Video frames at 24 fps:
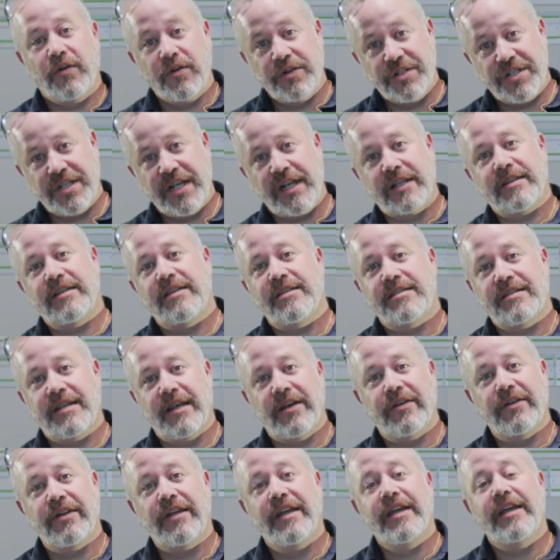or check this
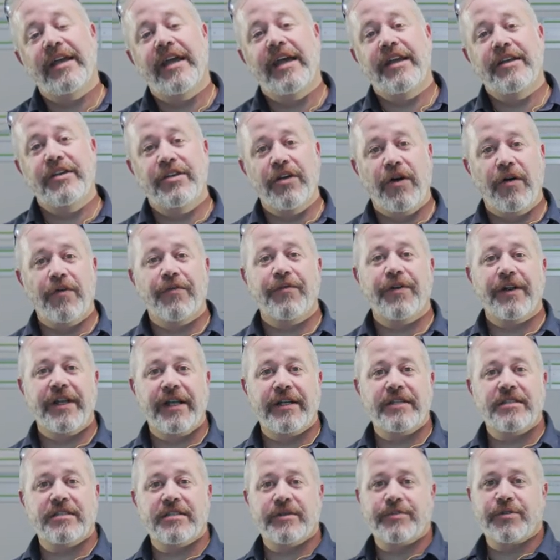out. And don't
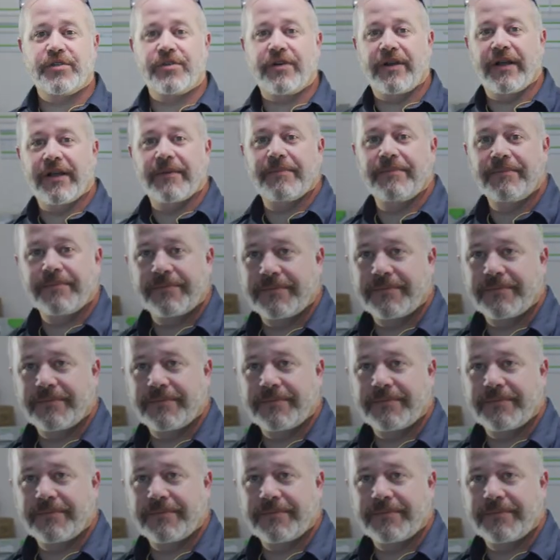forget to subscribe.